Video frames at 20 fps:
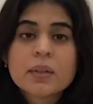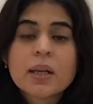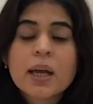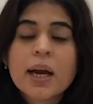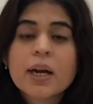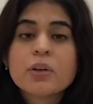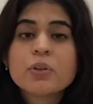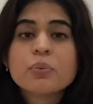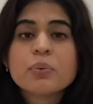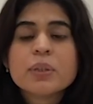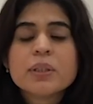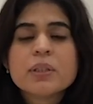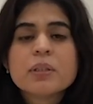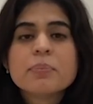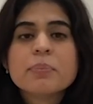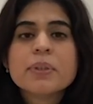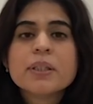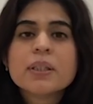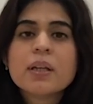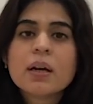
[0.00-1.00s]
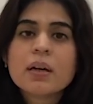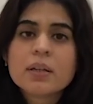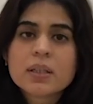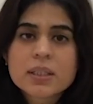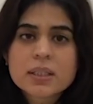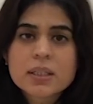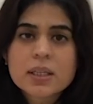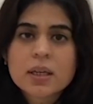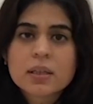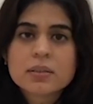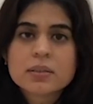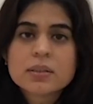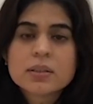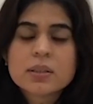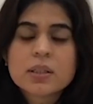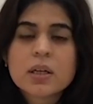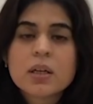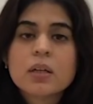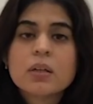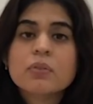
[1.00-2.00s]
And to interpret our
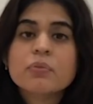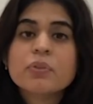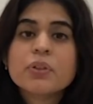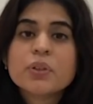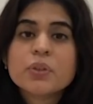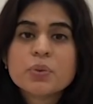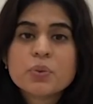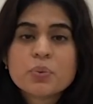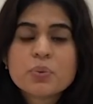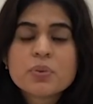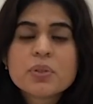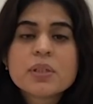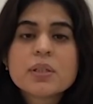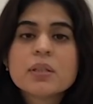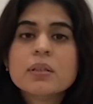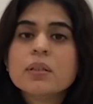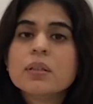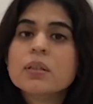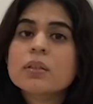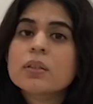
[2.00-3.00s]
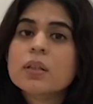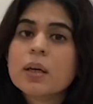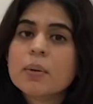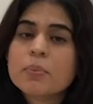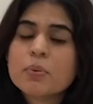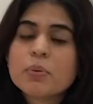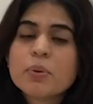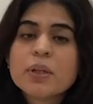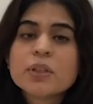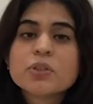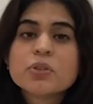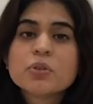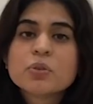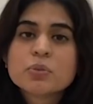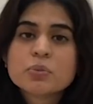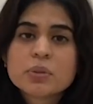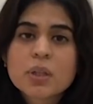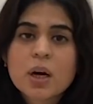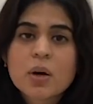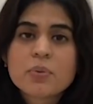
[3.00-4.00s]
results, we use the WHO
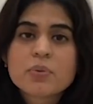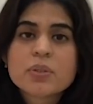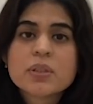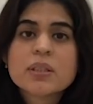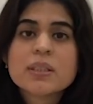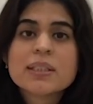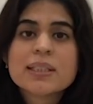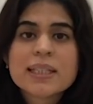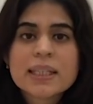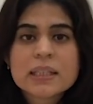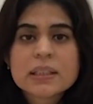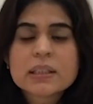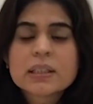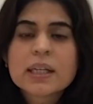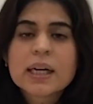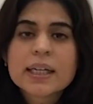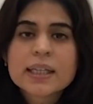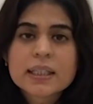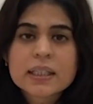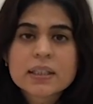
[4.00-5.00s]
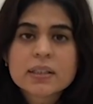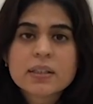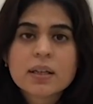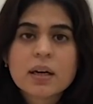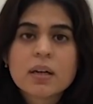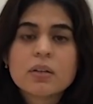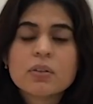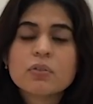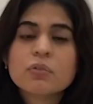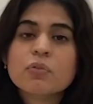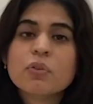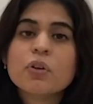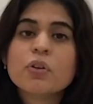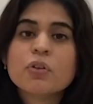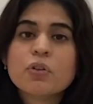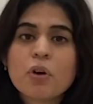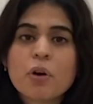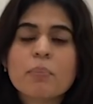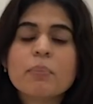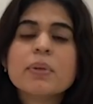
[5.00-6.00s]
2010 criteria for
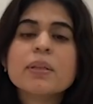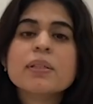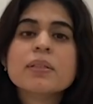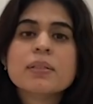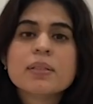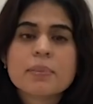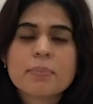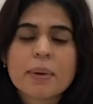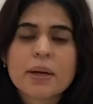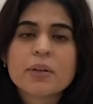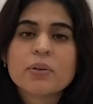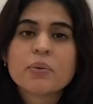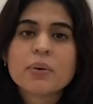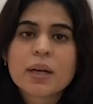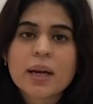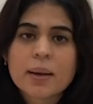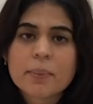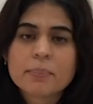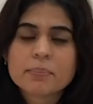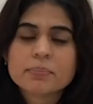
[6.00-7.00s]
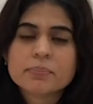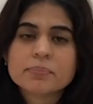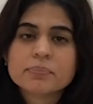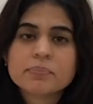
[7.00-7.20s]
normal seminogram.